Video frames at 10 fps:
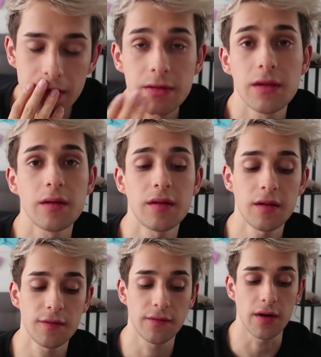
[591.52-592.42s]
This
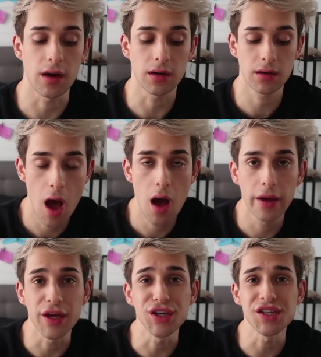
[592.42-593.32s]
is fuck.
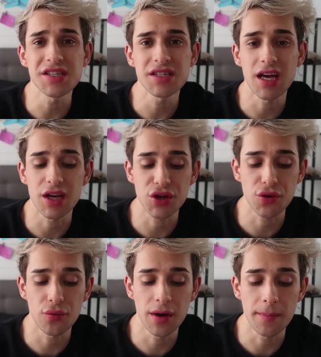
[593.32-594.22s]
He just said, do
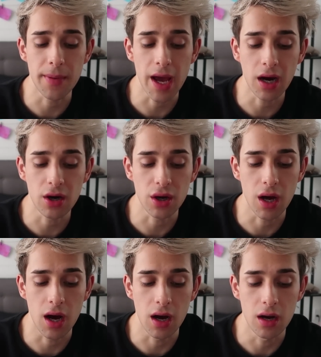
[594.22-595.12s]
you wanna bang or
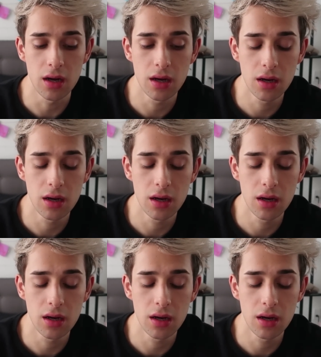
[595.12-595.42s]
nah?